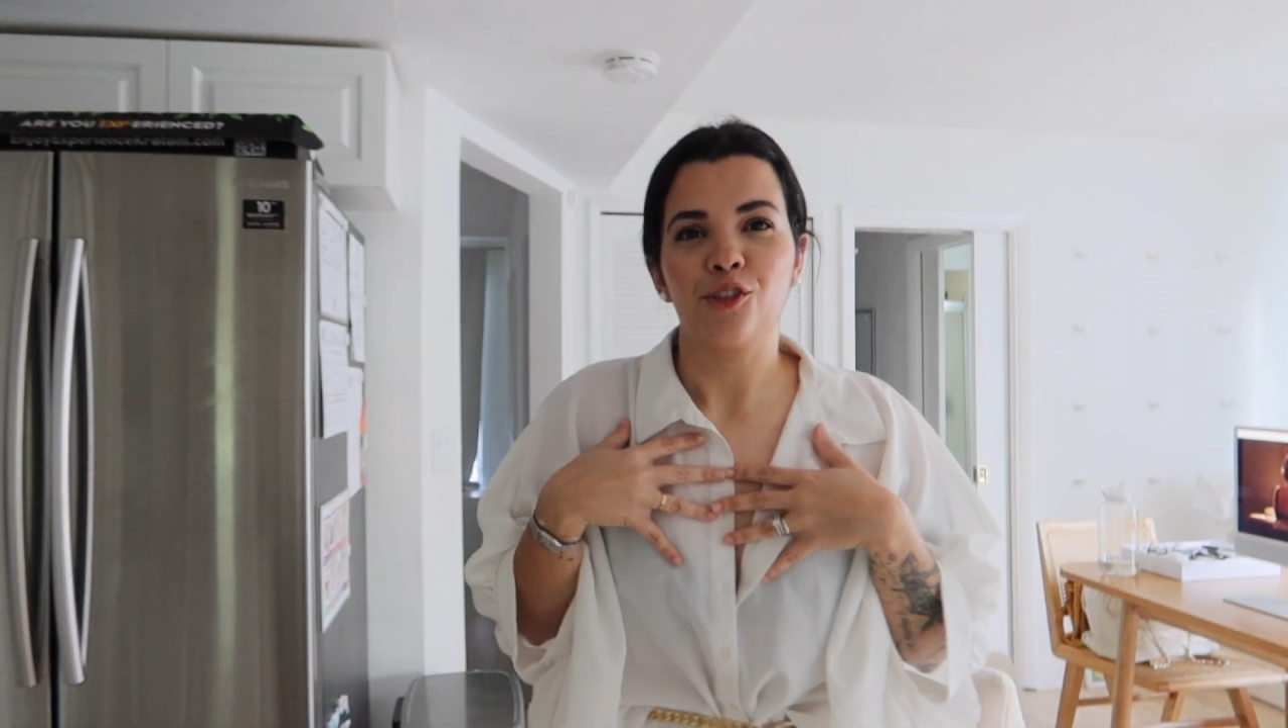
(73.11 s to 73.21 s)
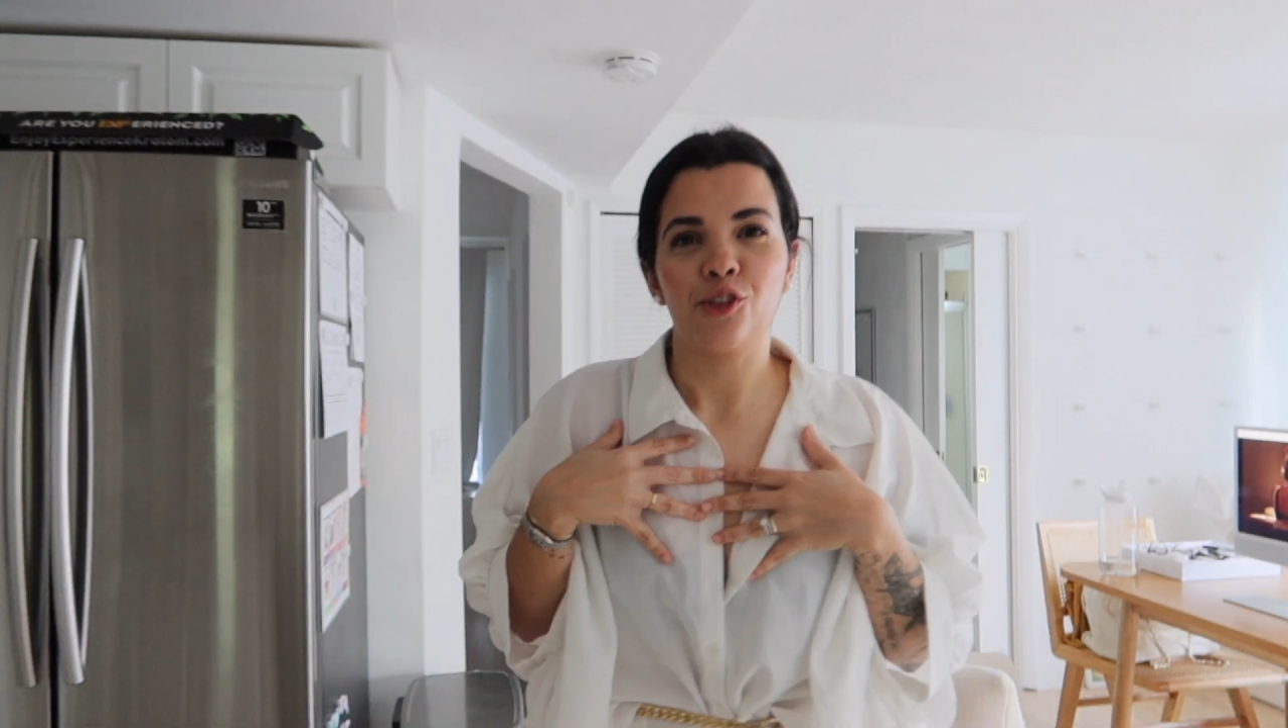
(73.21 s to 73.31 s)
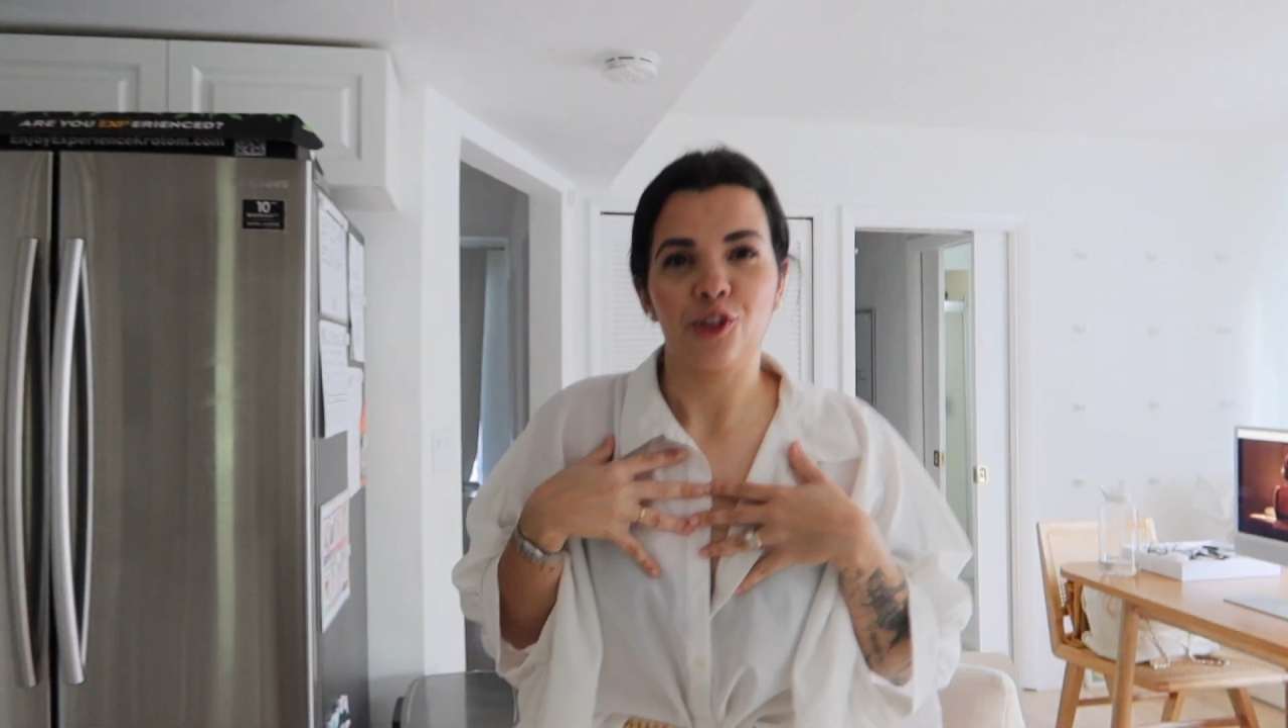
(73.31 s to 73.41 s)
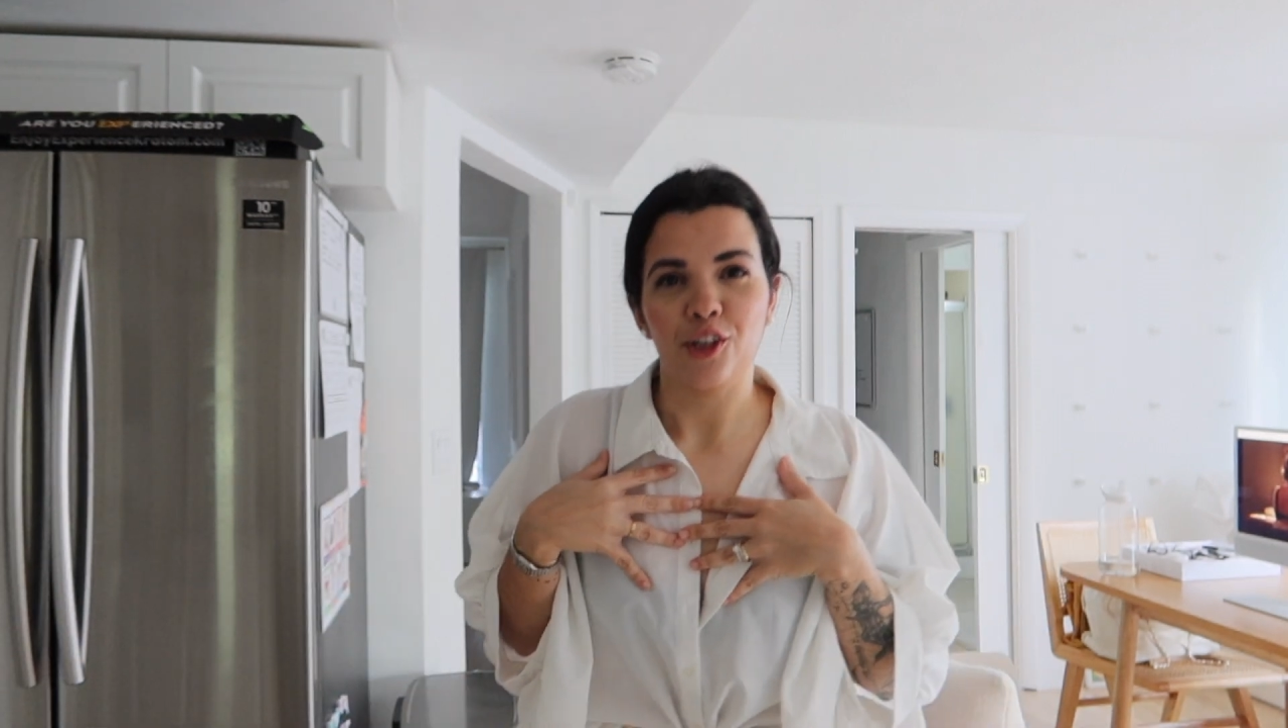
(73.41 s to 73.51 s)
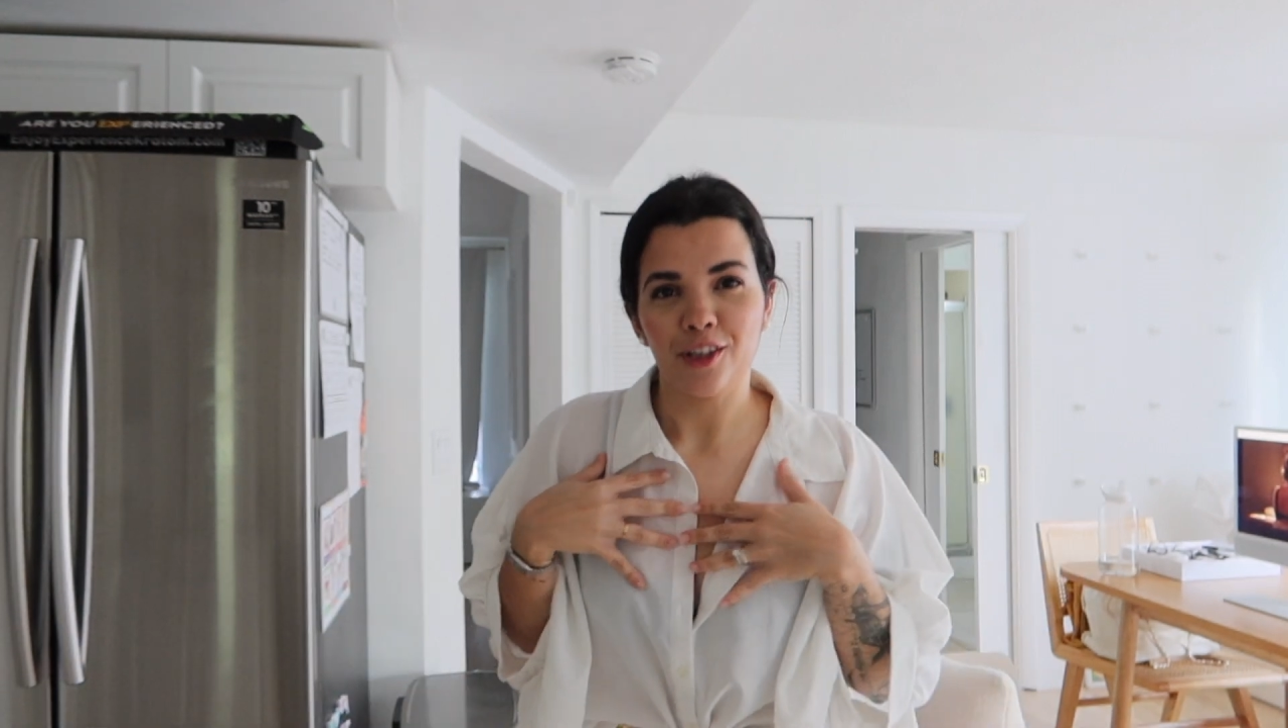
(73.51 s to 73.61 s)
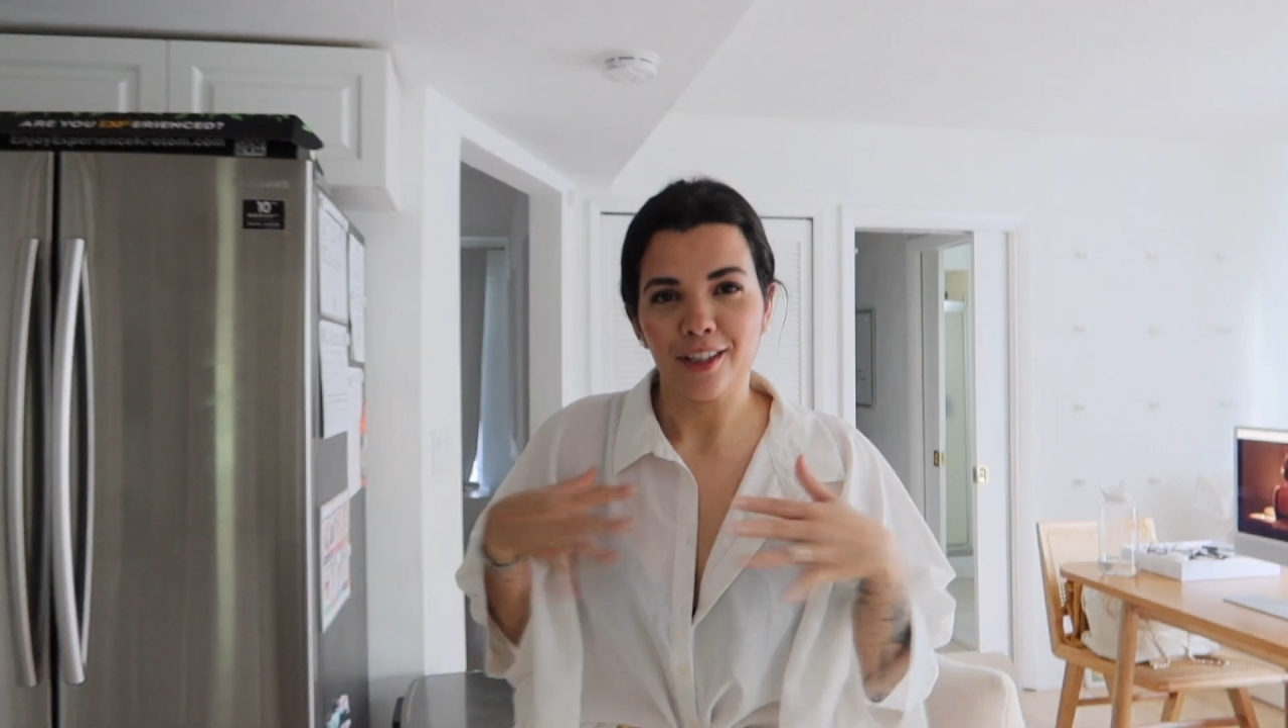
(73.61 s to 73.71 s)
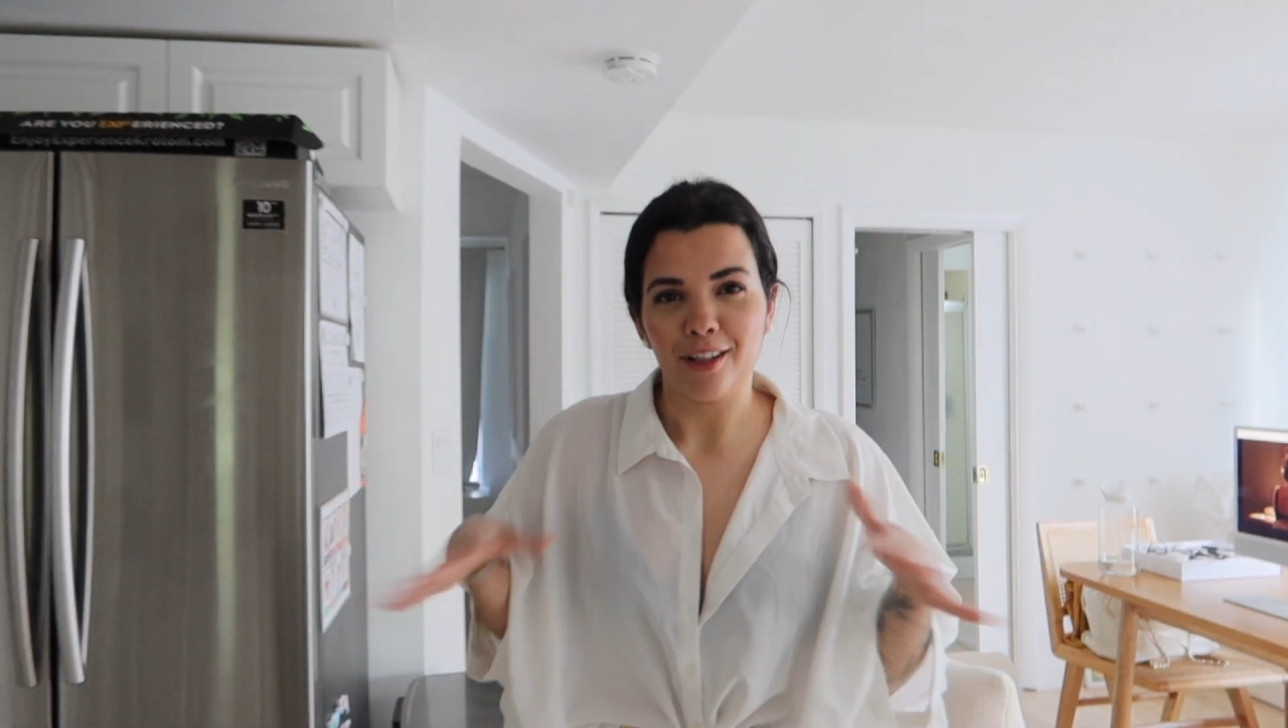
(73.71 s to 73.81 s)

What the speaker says: shirt